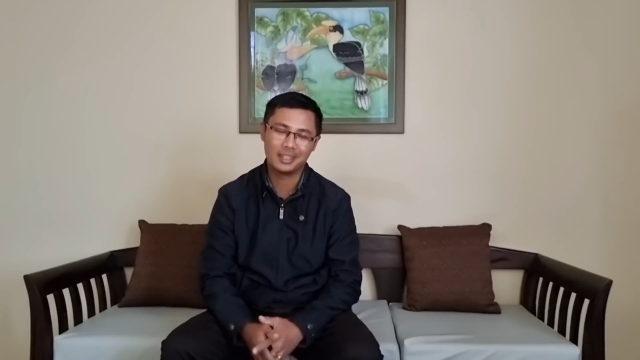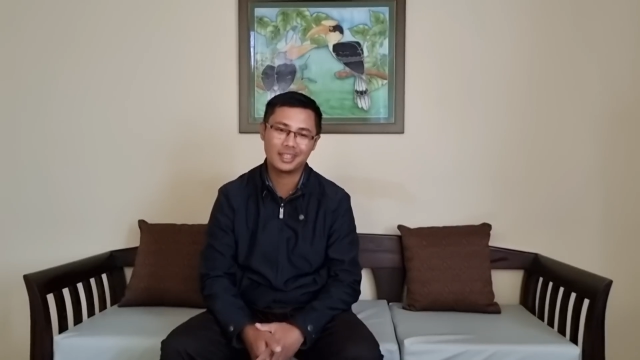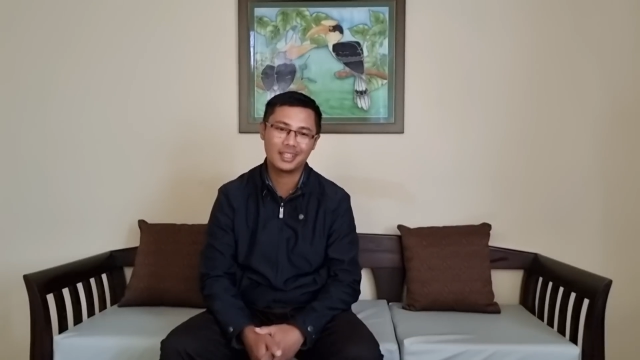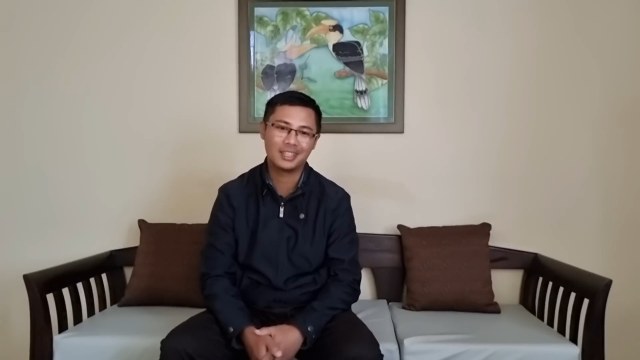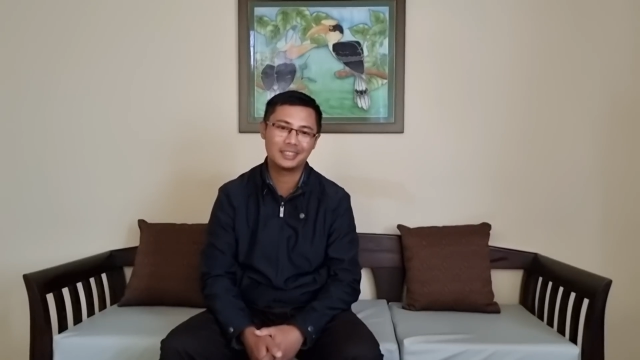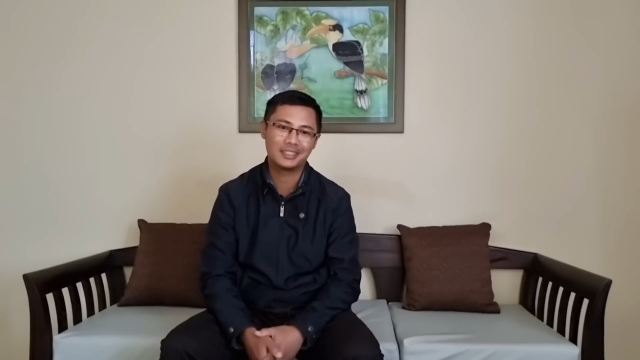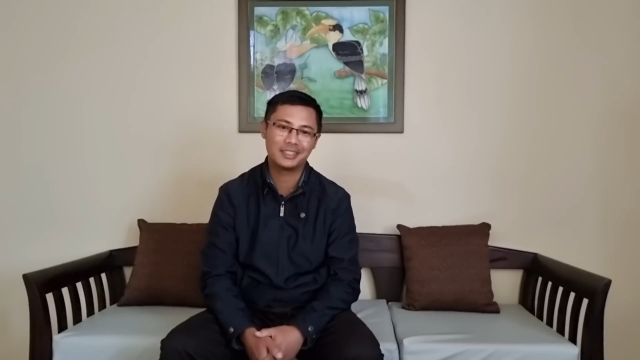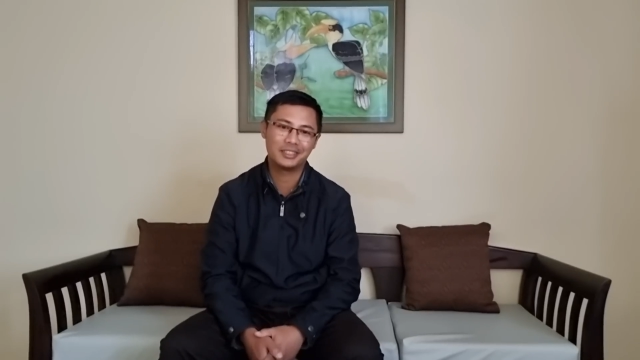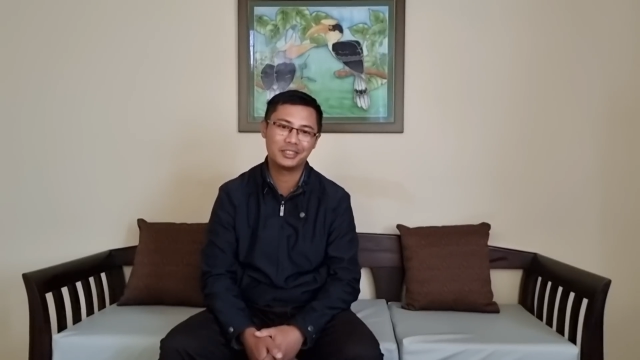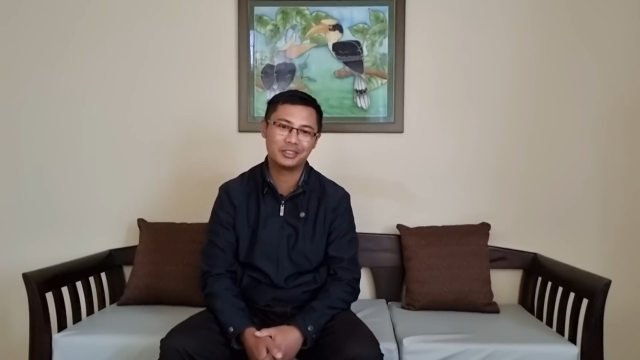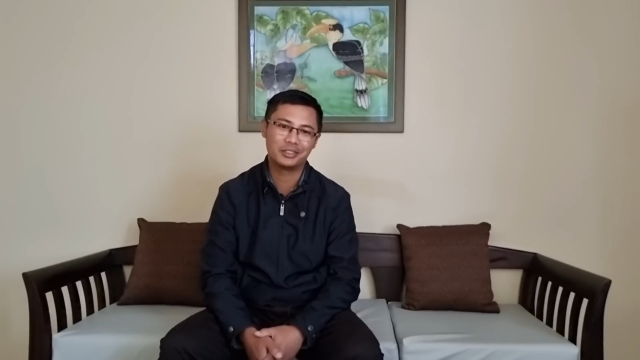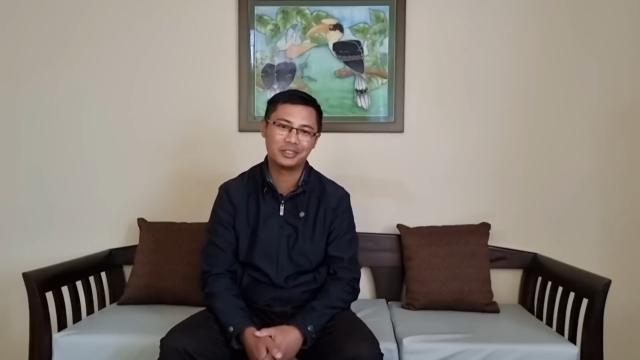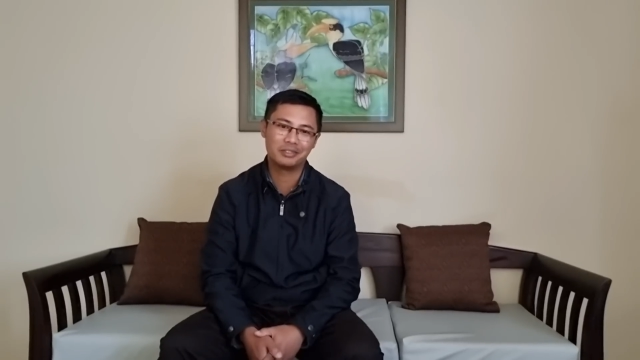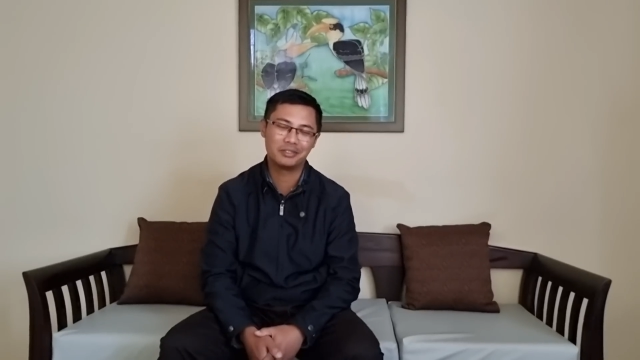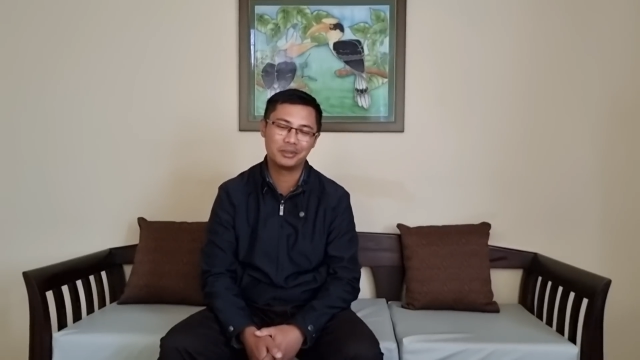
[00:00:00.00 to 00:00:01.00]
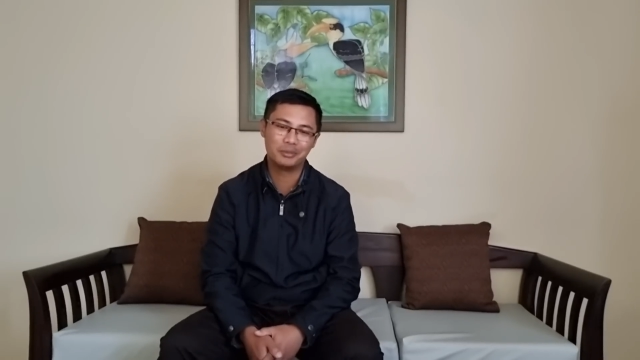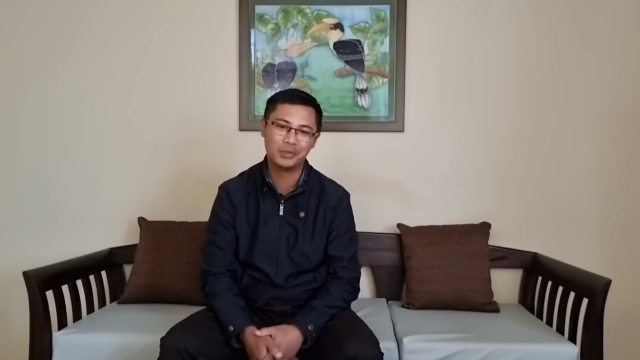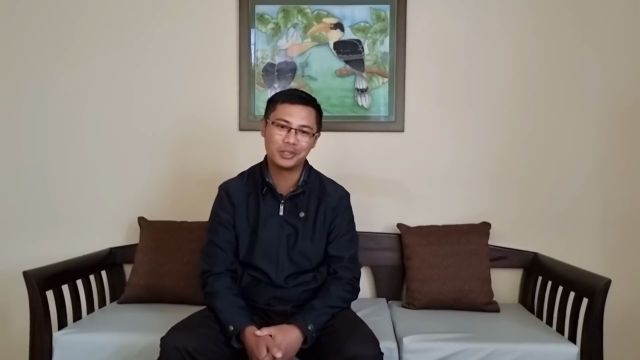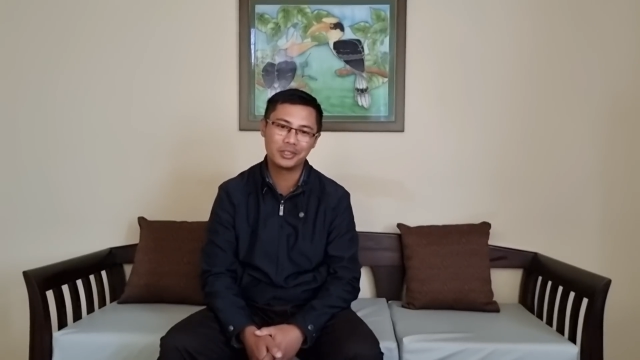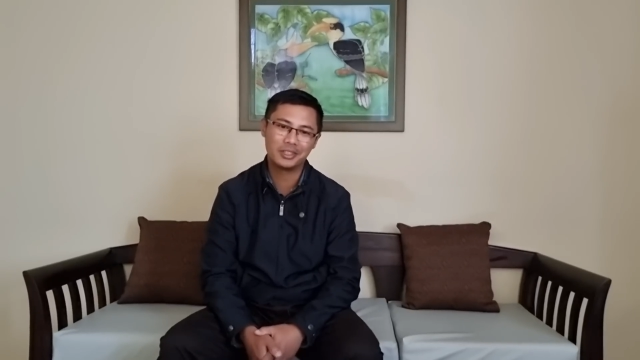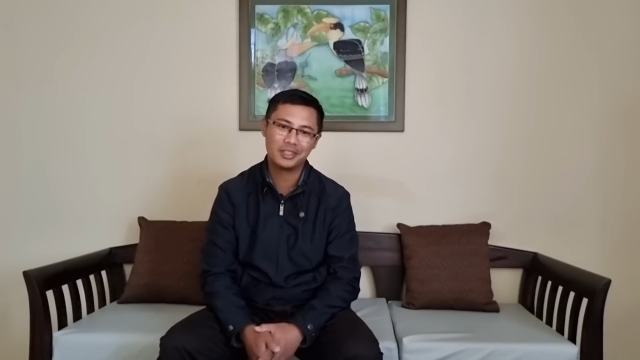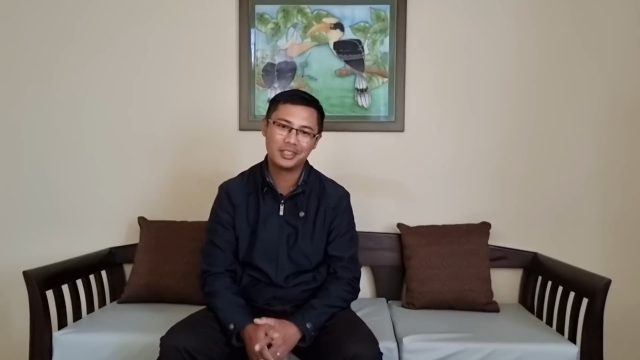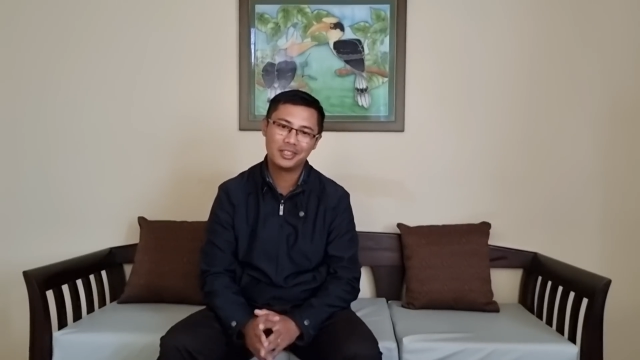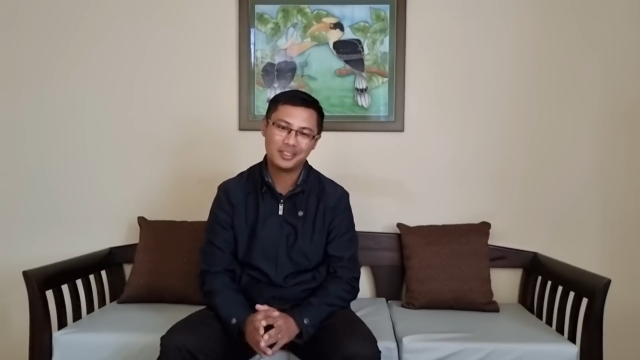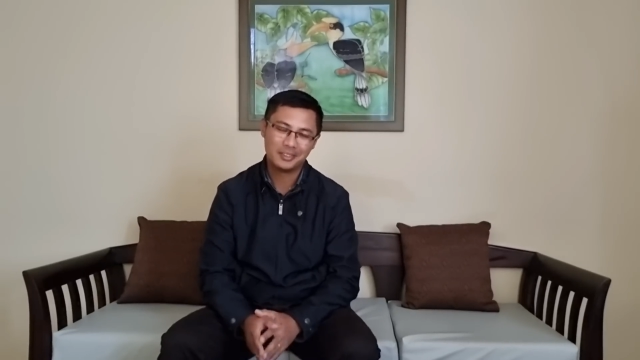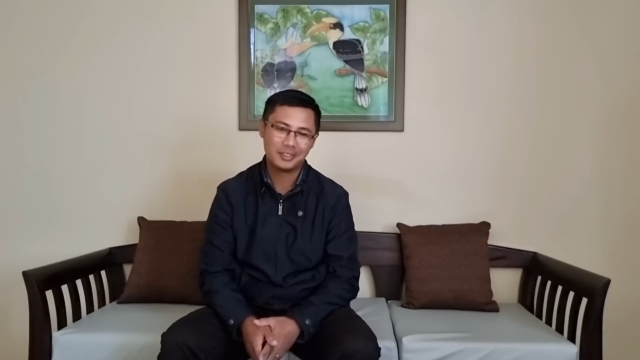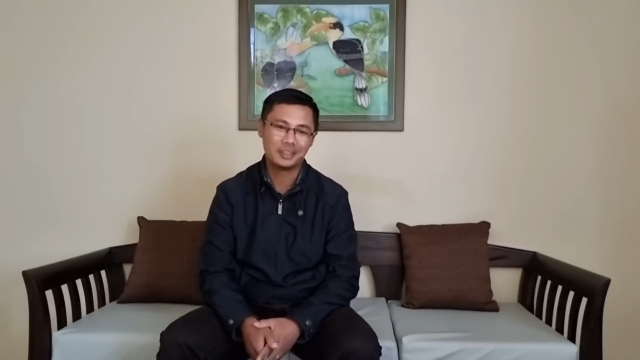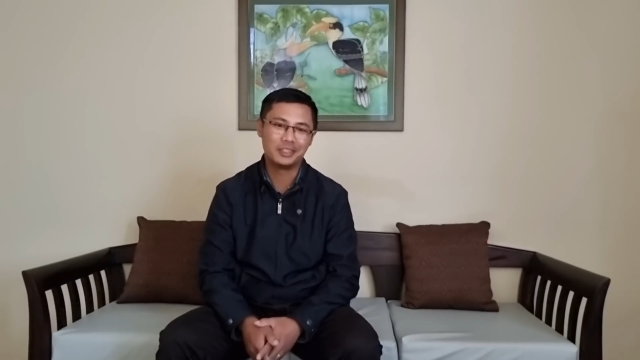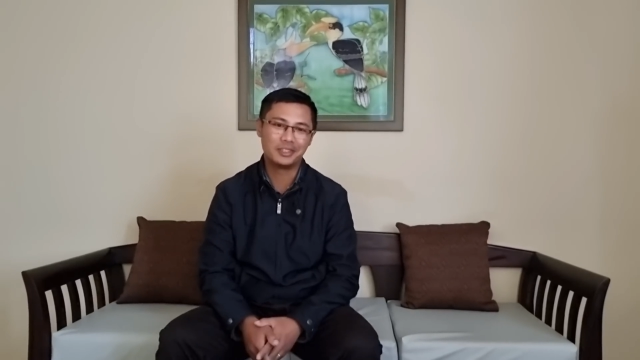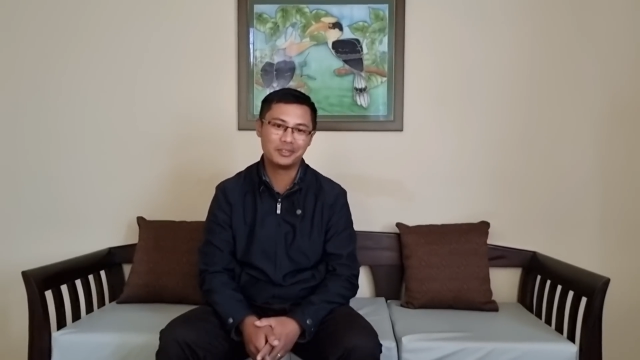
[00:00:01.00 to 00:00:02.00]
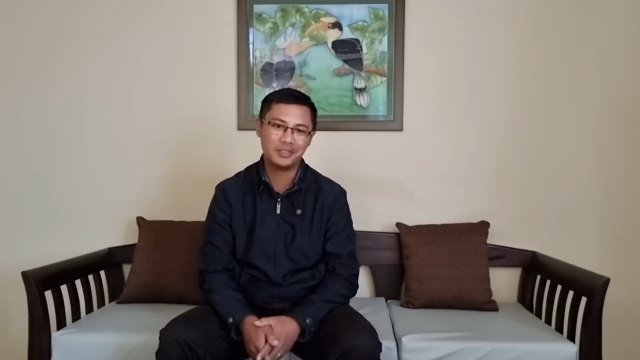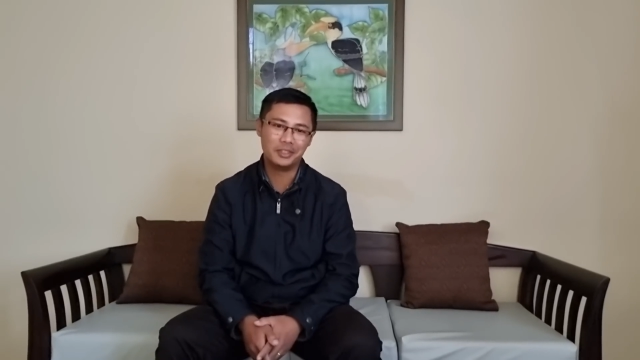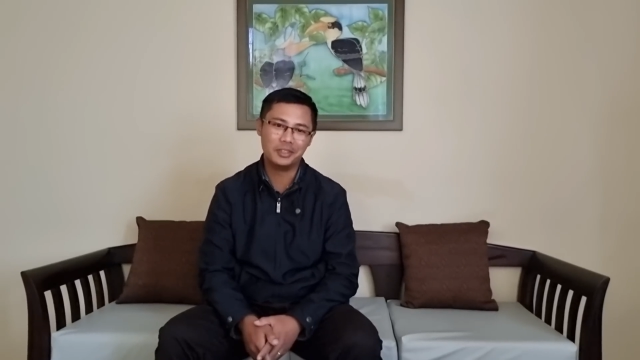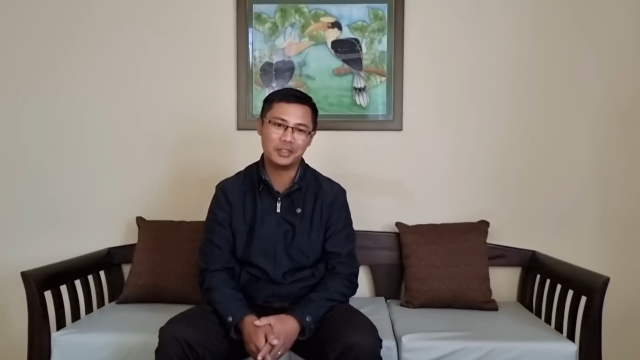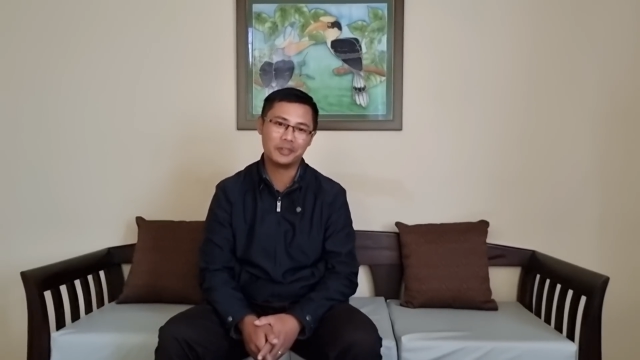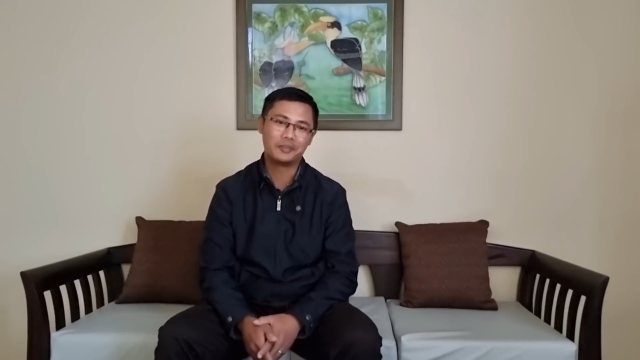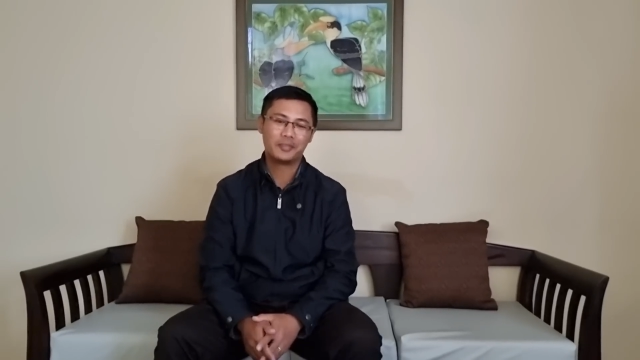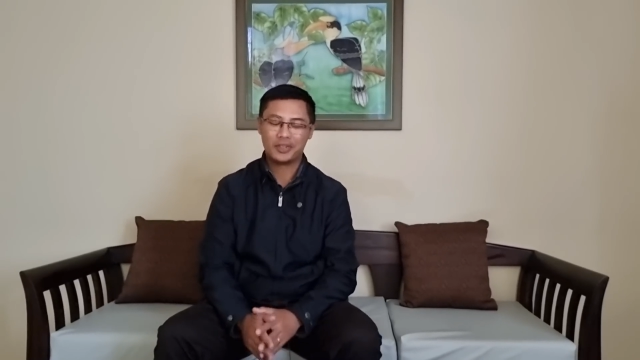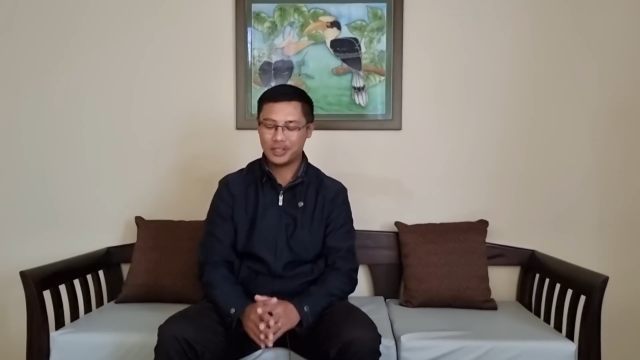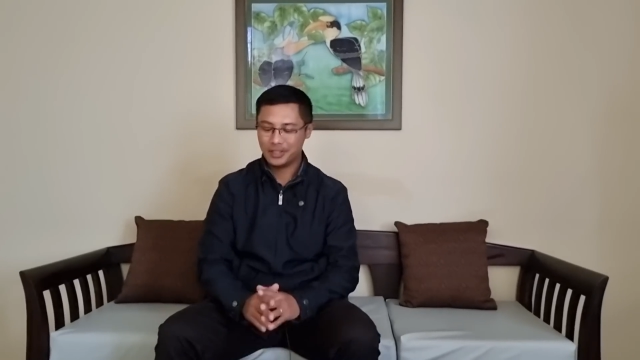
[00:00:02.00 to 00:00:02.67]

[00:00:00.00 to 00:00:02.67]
class 10 geography book for this video.